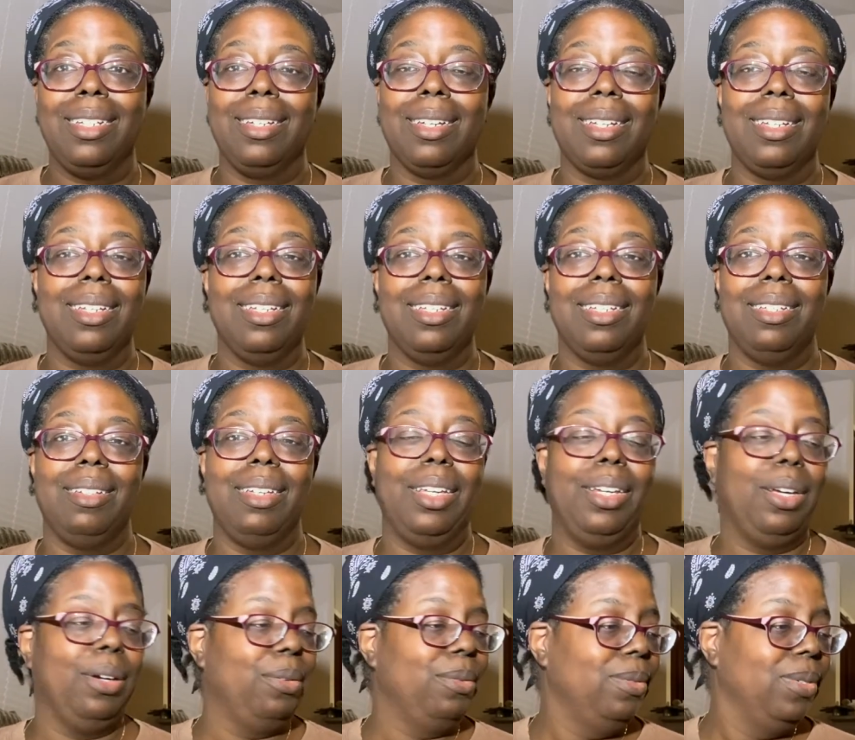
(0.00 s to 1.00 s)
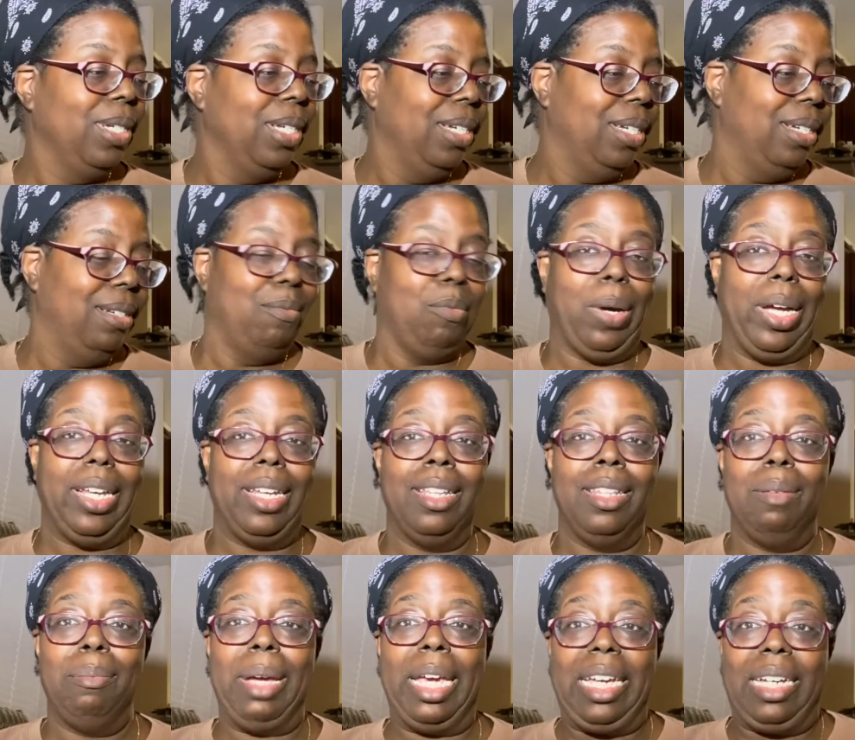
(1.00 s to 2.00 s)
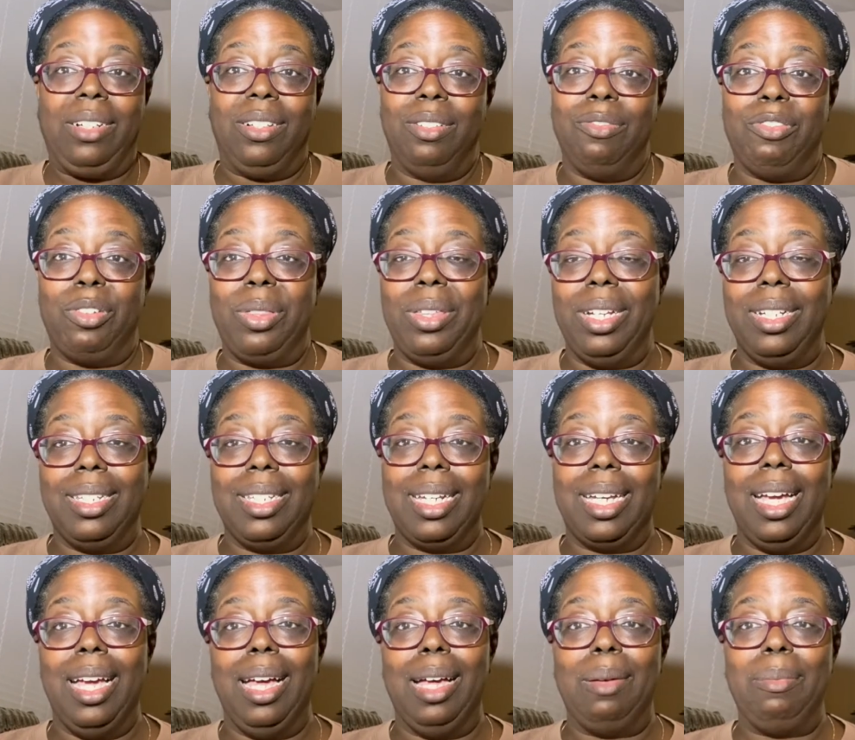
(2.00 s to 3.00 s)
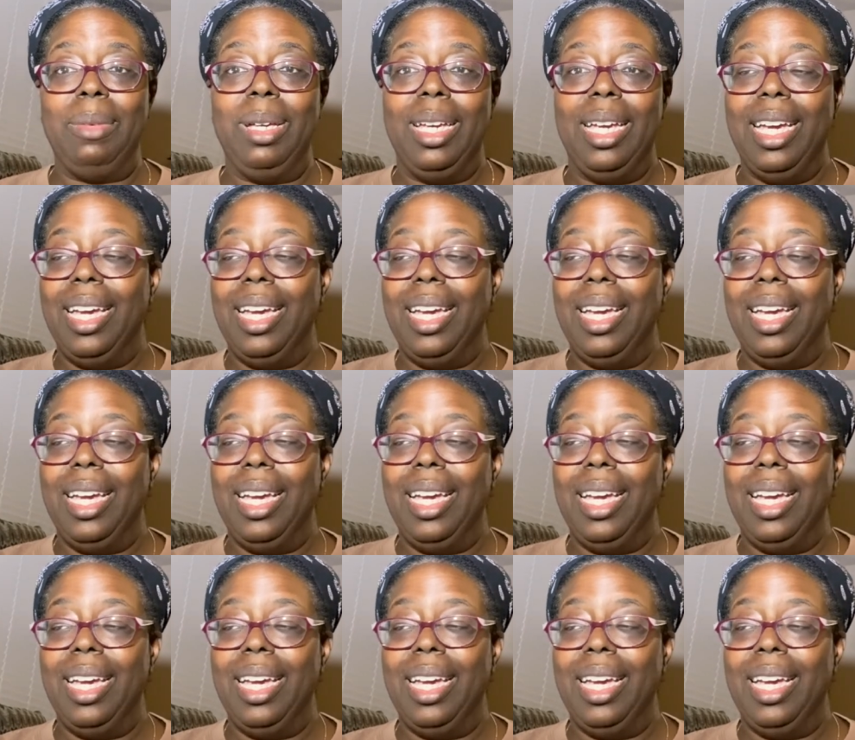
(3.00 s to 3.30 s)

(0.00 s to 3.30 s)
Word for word: Took a, you know, waiting in the mail for things to come,